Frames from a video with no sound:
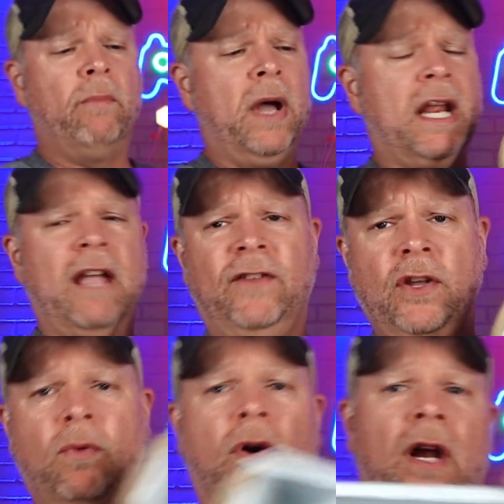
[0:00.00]
But if
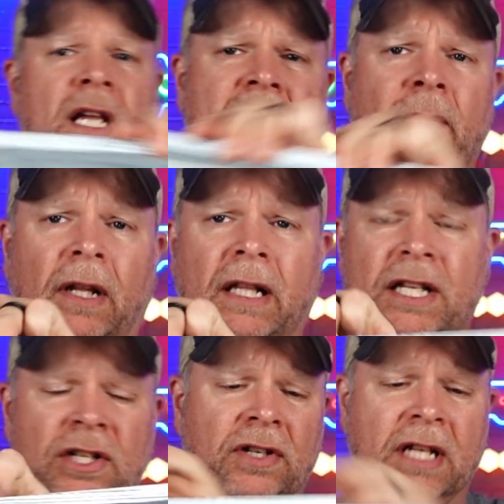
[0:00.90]
you were assembling
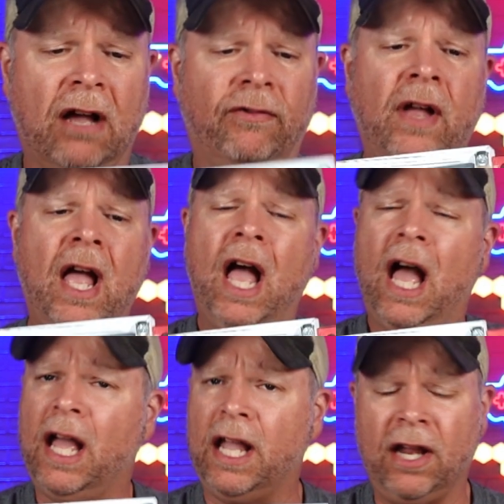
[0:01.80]
this
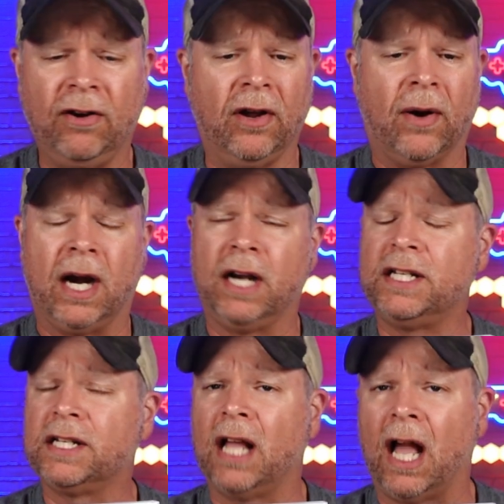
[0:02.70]
yourself, here you are,
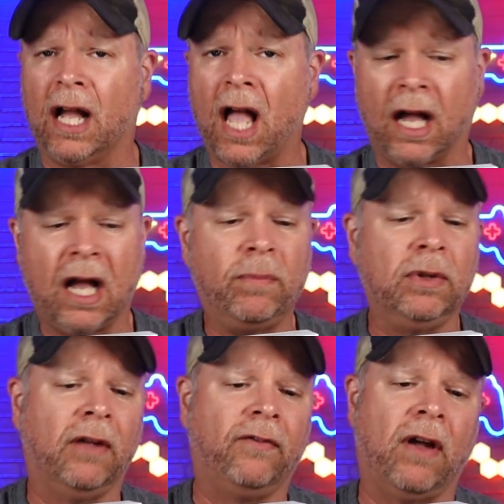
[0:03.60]
just a, a
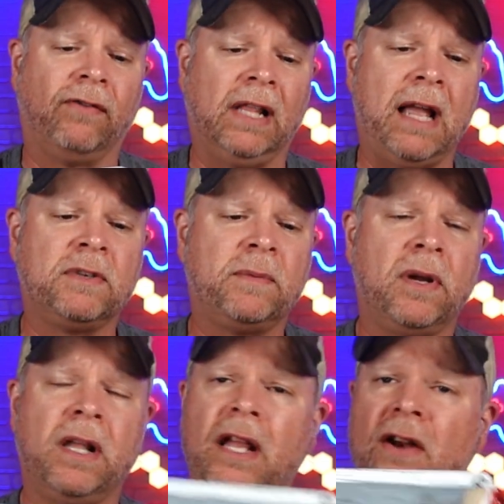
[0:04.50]
couple of, of, clamps to
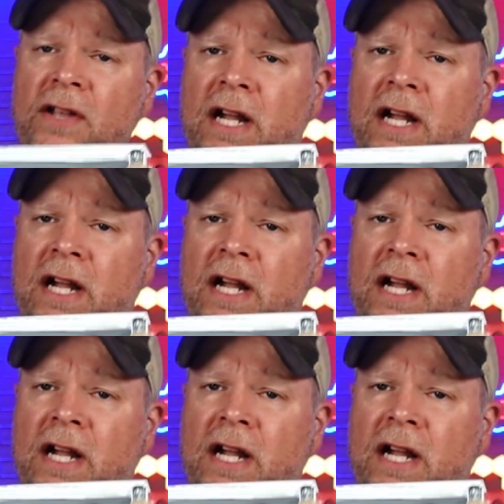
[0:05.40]
put on there.